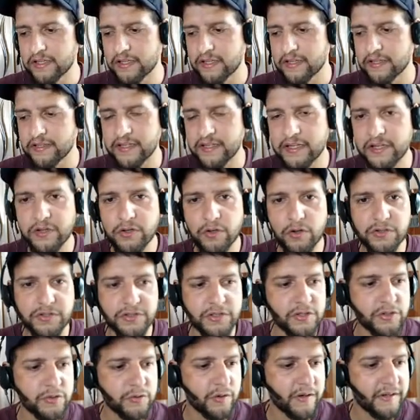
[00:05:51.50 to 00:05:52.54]
DDoS
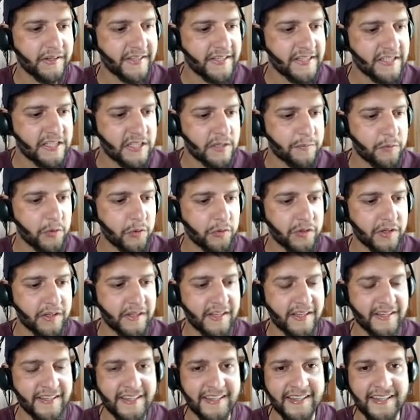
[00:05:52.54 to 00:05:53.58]
is your distributed
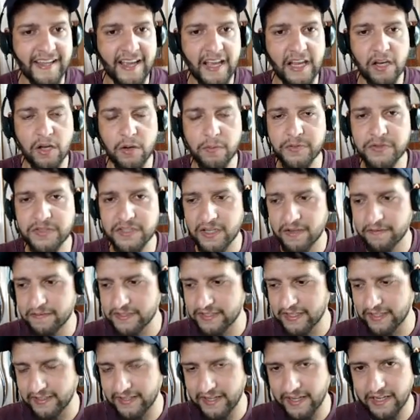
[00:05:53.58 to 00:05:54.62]
denial of service
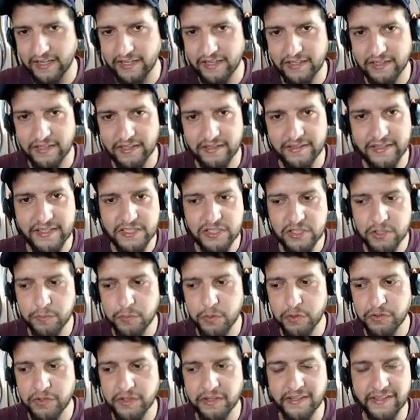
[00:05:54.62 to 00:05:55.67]
attack.
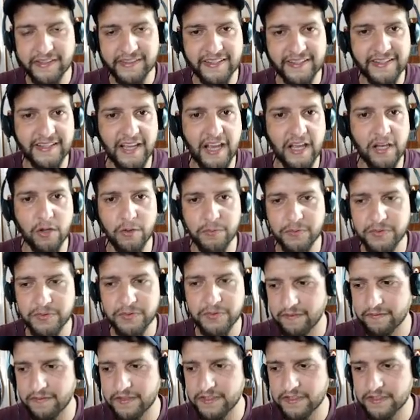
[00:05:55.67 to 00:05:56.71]
Distributed denial of
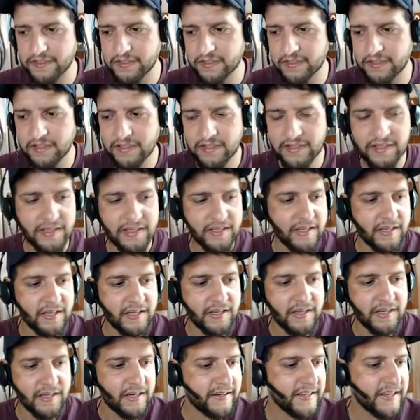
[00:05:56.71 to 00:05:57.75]
service.
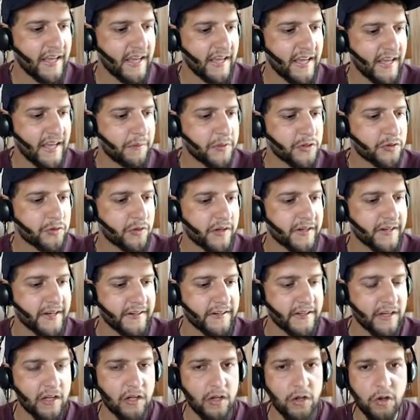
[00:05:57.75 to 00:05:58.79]
DLP is your
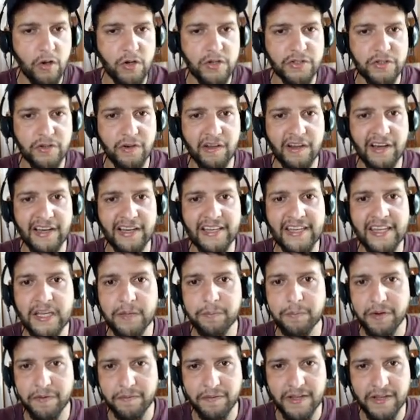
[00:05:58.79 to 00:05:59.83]
data loss or leak
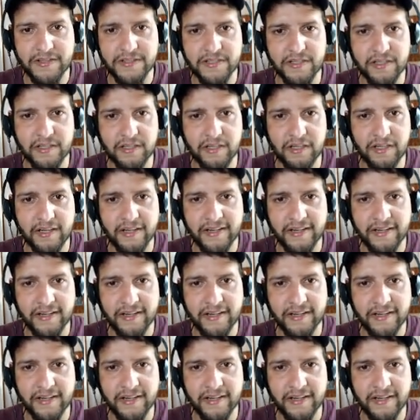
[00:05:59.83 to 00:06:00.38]
prevention.